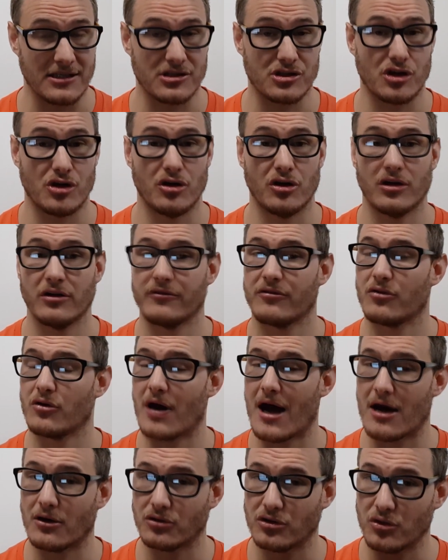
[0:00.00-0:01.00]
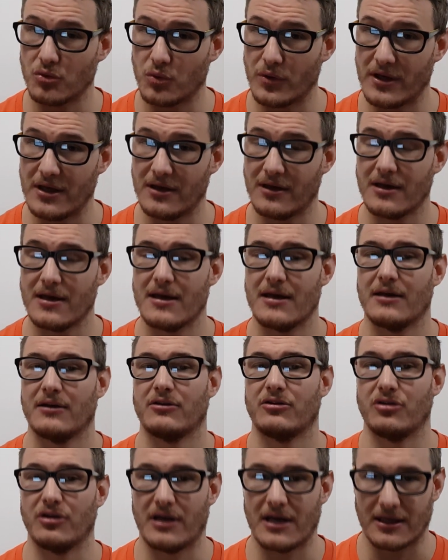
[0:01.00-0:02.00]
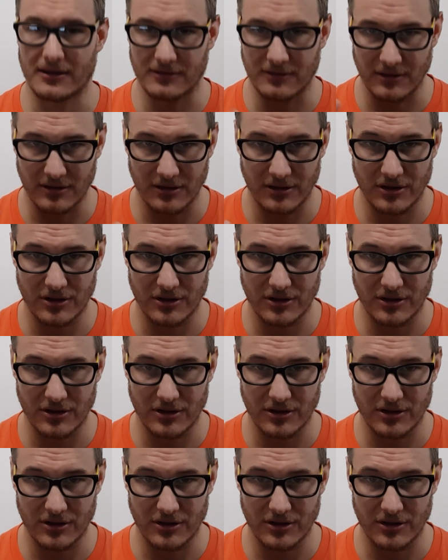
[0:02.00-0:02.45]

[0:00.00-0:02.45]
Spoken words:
So you're looking throughout the week to get